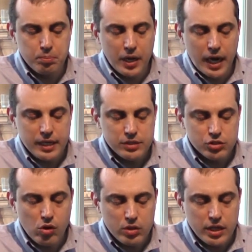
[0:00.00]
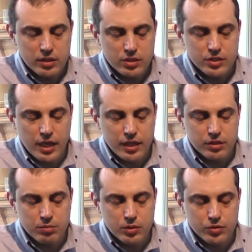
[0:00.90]
But I totally
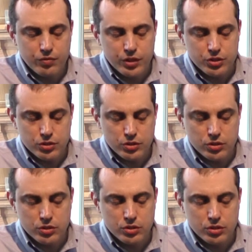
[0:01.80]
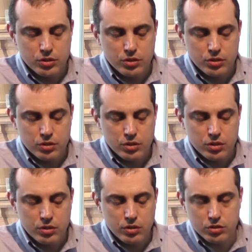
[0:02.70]
understand the motivations
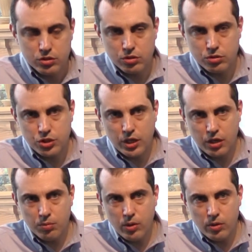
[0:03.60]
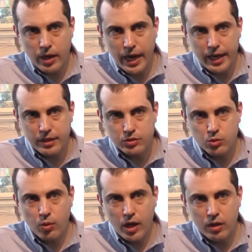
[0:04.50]
that Satoshi Nakamoto had
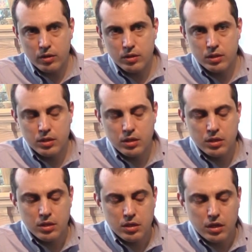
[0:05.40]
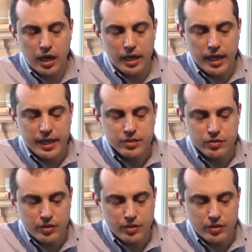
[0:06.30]
as well. I like to